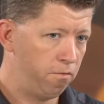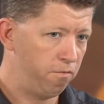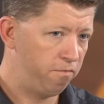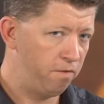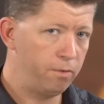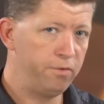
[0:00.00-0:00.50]

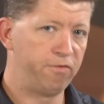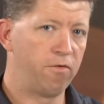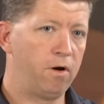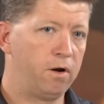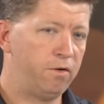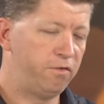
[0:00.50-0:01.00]
very
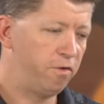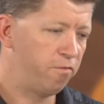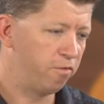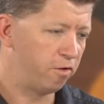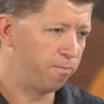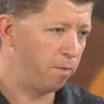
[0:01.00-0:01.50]
strong on
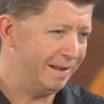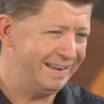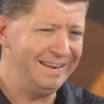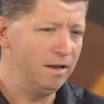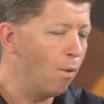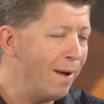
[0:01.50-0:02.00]
Citrix, but
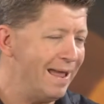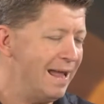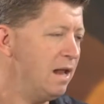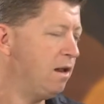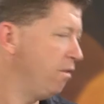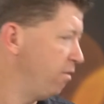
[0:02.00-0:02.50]
didn't know
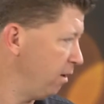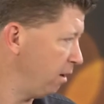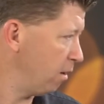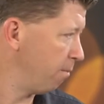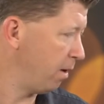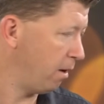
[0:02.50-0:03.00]

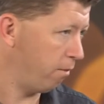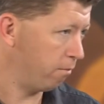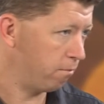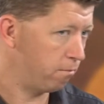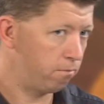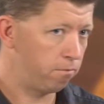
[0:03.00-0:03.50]
anything
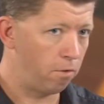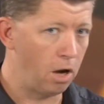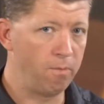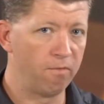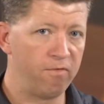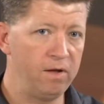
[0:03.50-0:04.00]
about
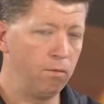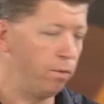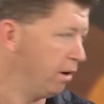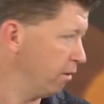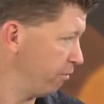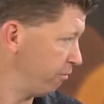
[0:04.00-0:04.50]
Hyper-V and
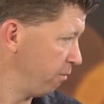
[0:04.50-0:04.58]
Windows.